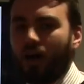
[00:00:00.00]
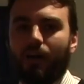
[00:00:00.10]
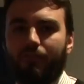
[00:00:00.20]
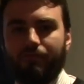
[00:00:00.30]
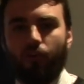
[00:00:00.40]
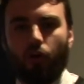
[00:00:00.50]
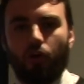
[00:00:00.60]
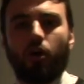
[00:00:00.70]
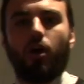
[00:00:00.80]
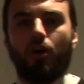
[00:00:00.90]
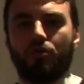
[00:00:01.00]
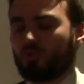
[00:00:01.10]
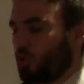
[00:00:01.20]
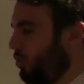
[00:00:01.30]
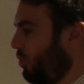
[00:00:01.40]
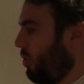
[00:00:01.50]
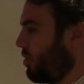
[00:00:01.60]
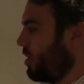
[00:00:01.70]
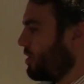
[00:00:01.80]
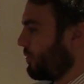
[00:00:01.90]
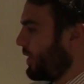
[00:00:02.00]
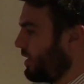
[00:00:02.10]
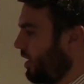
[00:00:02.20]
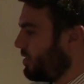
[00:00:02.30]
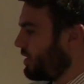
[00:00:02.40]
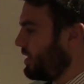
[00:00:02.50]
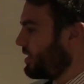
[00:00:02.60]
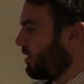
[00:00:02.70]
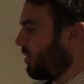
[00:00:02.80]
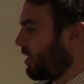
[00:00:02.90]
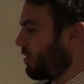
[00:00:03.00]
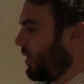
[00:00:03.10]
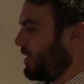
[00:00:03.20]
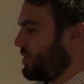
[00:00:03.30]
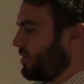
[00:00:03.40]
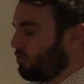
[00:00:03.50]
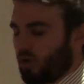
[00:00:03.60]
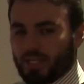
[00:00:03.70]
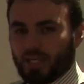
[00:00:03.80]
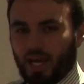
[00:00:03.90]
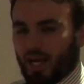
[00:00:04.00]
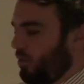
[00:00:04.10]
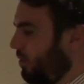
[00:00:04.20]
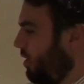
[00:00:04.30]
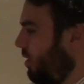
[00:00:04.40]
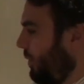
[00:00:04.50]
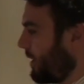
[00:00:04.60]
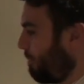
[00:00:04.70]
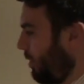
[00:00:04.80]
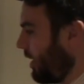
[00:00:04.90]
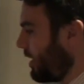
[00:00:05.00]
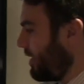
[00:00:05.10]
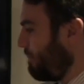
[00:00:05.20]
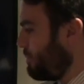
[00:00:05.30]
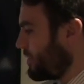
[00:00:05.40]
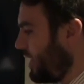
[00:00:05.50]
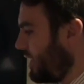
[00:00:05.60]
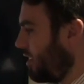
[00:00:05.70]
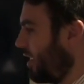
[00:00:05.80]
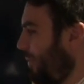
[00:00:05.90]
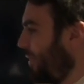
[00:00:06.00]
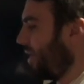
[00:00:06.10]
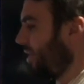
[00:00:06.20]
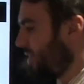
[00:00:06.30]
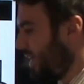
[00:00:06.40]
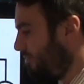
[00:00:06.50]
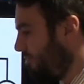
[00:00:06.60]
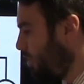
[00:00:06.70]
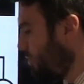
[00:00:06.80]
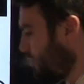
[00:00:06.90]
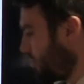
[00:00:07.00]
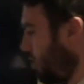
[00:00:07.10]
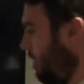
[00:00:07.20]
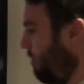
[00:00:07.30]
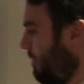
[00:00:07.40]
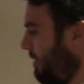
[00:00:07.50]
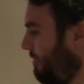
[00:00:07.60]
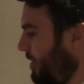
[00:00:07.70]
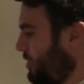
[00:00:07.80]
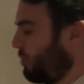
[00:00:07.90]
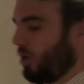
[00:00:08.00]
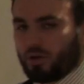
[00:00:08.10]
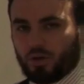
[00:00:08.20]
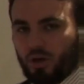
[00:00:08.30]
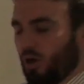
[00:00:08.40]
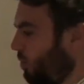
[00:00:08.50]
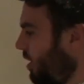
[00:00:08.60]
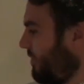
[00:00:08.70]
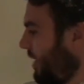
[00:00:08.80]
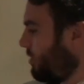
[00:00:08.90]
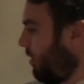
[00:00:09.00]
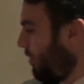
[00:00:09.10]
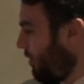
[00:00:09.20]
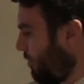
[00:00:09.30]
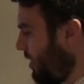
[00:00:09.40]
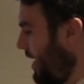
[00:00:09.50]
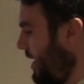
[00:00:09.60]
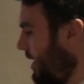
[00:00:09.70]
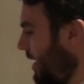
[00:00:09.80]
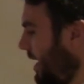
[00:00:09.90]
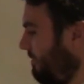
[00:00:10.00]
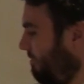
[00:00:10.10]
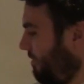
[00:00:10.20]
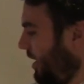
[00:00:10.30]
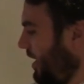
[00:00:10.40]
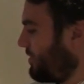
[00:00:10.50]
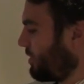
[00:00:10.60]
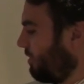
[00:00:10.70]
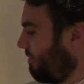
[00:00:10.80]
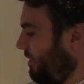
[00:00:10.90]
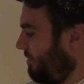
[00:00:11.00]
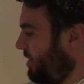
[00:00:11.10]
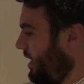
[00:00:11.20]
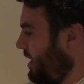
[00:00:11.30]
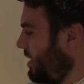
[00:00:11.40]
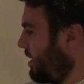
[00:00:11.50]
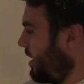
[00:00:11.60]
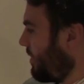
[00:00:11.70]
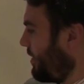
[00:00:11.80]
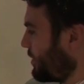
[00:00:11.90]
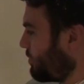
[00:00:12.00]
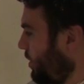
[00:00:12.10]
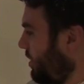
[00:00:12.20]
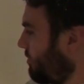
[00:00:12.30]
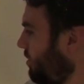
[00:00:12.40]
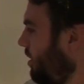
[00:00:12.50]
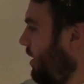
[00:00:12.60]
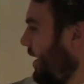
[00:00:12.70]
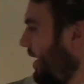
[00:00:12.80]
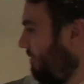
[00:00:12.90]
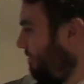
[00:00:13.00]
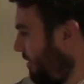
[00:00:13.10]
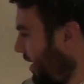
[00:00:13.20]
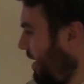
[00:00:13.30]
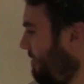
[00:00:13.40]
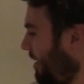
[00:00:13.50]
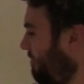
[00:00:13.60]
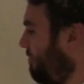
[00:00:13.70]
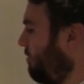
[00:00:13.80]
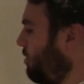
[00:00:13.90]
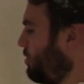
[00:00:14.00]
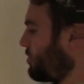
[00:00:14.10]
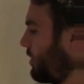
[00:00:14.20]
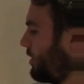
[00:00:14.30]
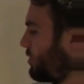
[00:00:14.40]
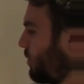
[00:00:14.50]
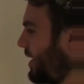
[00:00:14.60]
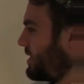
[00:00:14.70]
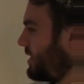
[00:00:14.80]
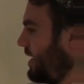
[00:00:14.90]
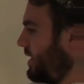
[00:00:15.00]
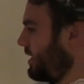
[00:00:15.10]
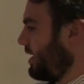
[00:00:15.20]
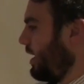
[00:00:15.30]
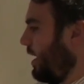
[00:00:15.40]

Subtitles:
R. Vir, Ohm's law. So we need to know our equation. Write it out, we can plug our numbers in, and we get 10 volts. What about for this one? Well, I've now got 3 and 5, so I've got 15. This one I've got, again, 5 and 4, so I've got 20.